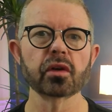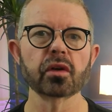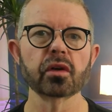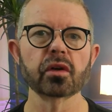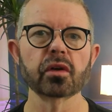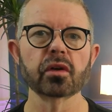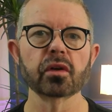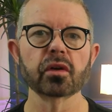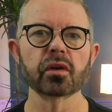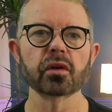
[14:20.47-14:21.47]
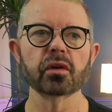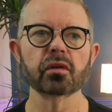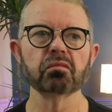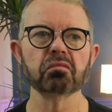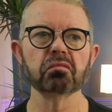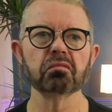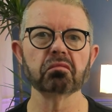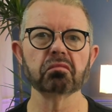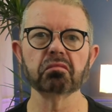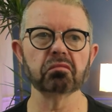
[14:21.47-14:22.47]

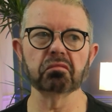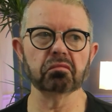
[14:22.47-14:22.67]
Nobody speaks.